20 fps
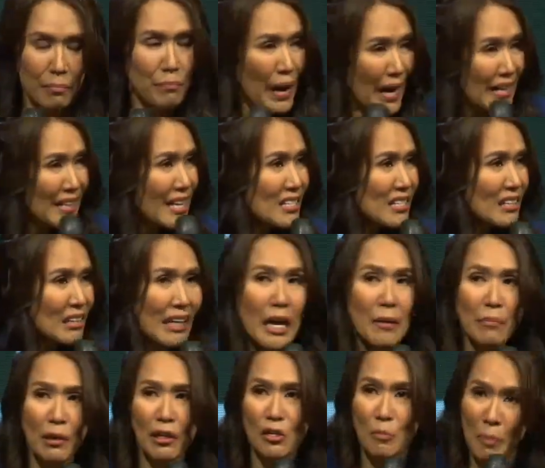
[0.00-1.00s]
by these
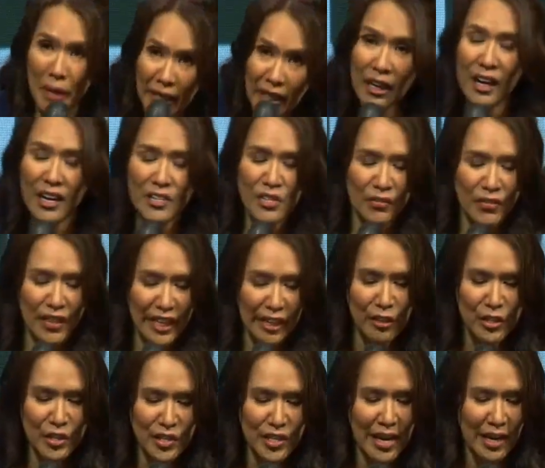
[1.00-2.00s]
labels because of
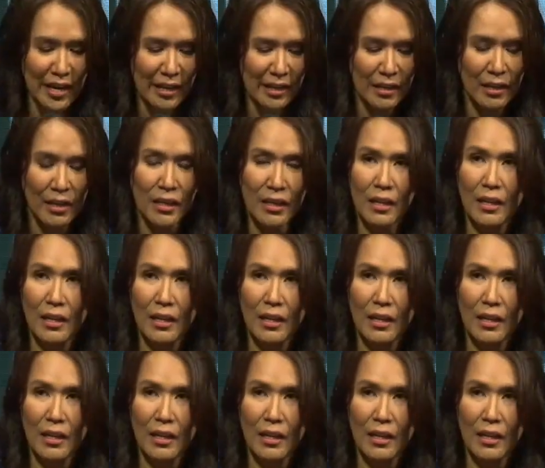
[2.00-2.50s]
their sin.